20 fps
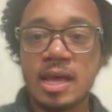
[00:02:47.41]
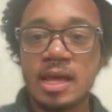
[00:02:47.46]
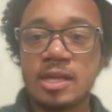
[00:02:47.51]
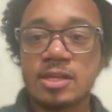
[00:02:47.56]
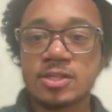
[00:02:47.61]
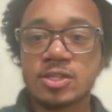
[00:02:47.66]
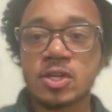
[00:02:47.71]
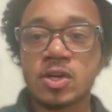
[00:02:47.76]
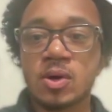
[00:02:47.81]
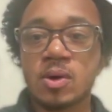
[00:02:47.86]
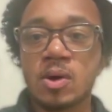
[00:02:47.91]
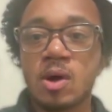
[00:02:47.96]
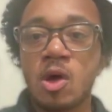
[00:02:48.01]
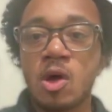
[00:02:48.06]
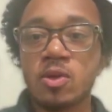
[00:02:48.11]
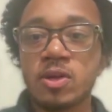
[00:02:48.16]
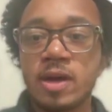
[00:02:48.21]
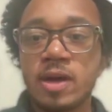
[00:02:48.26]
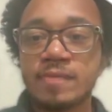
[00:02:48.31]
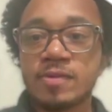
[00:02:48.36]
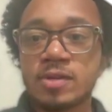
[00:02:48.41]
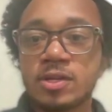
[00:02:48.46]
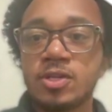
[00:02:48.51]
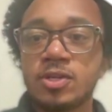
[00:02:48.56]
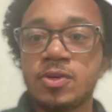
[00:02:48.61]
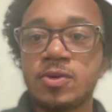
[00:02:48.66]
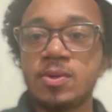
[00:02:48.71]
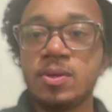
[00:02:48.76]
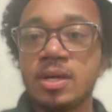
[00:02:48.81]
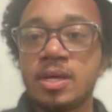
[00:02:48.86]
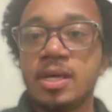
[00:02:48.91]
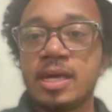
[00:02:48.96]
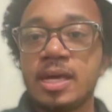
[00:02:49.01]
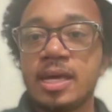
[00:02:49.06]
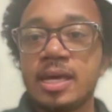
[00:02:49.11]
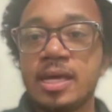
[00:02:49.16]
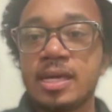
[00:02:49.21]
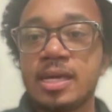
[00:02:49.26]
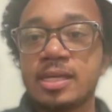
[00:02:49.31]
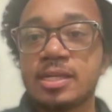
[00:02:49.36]
So all you have to do
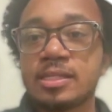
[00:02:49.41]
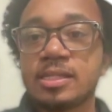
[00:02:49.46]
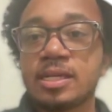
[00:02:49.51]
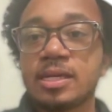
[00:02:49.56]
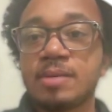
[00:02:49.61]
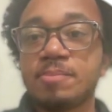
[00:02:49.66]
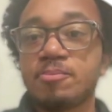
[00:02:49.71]
is